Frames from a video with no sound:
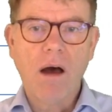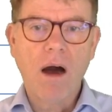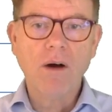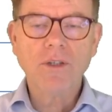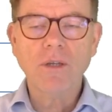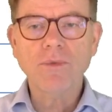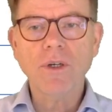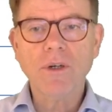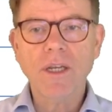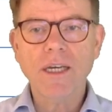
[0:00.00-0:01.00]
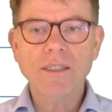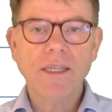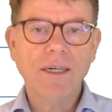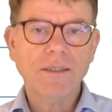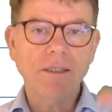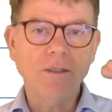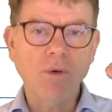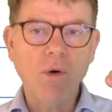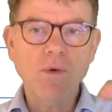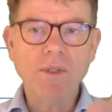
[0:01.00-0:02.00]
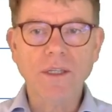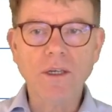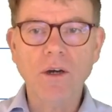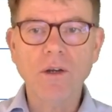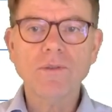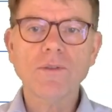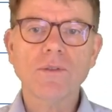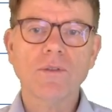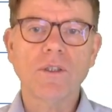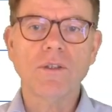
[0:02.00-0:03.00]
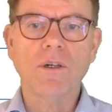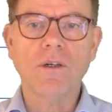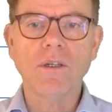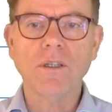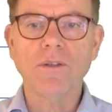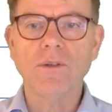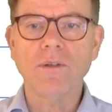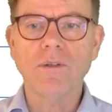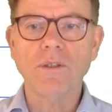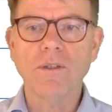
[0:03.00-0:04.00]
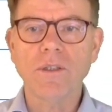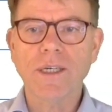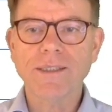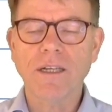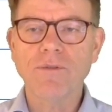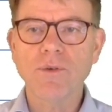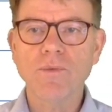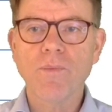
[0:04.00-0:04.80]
how can we organize that in rows and columns in the Excel view?